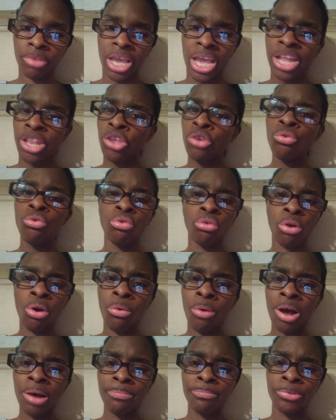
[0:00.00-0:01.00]
and you
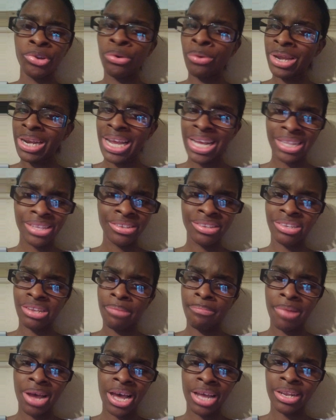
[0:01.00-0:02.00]
grow up doing that to
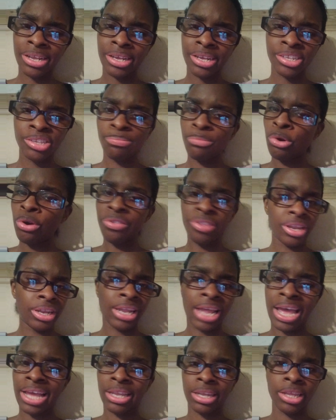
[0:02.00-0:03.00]
somebody, it's more than
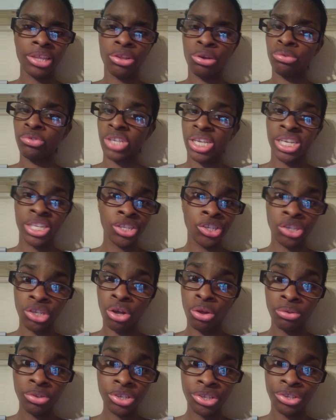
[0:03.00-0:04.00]
likely those
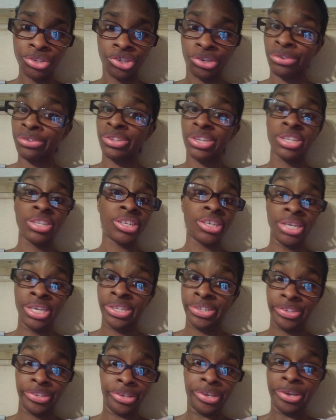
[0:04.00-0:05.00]
insults turned into
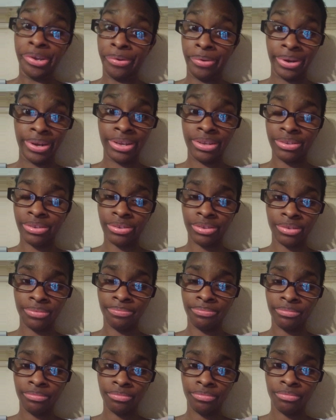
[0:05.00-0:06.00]
insecurities.
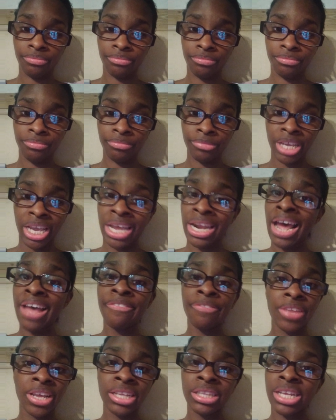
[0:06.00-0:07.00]
And I
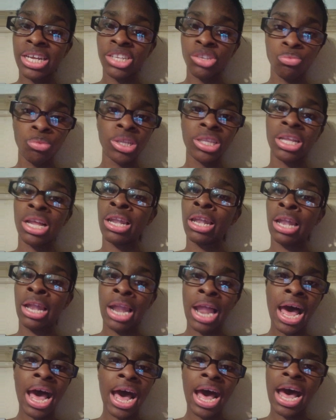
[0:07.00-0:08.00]
think that's with a
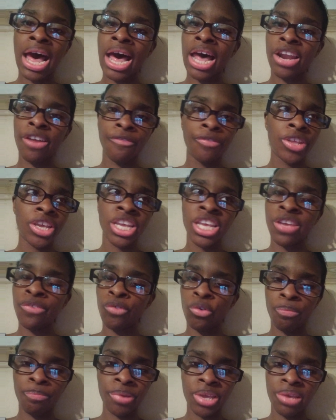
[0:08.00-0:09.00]
lot of the
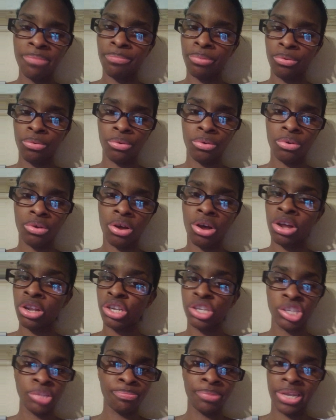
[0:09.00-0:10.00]
evil people on
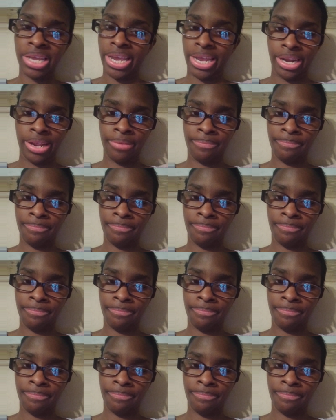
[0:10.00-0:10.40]
this planet.